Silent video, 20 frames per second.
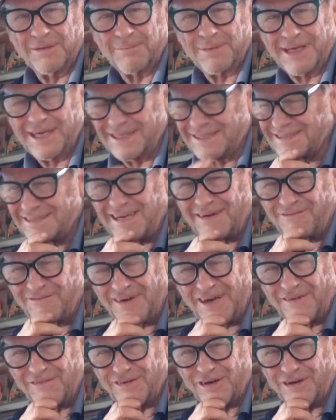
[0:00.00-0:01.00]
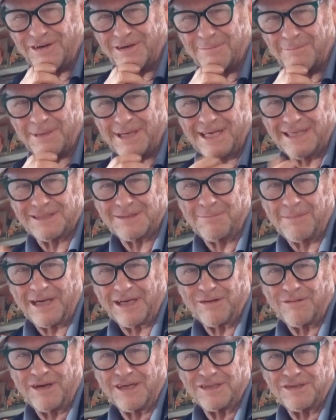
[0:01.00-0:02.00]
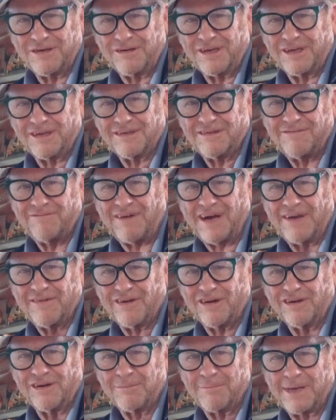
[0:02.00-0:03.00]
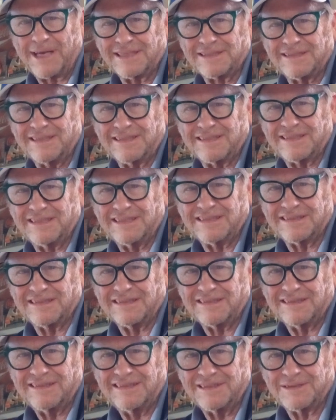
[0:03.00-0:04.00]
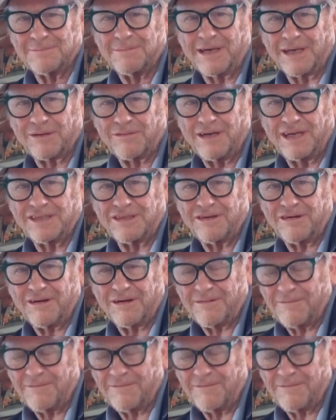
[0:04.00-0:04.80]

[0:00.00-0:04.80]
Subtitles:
at bats, not 500 at bats, my criteria. 500 at bats this season is my criteria.